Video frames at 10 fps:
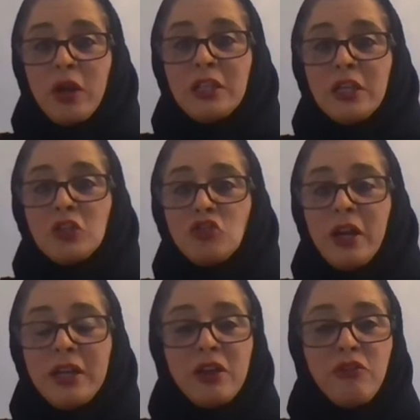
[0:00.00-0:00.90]
or
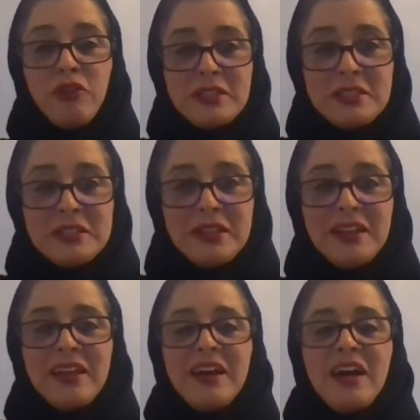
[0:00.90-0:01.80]
electronic
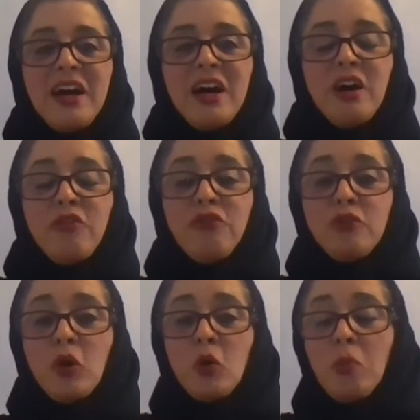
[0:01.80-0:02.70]
fencing,
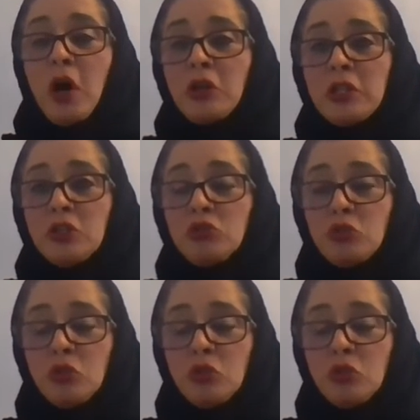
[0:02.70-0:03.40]
flow modeling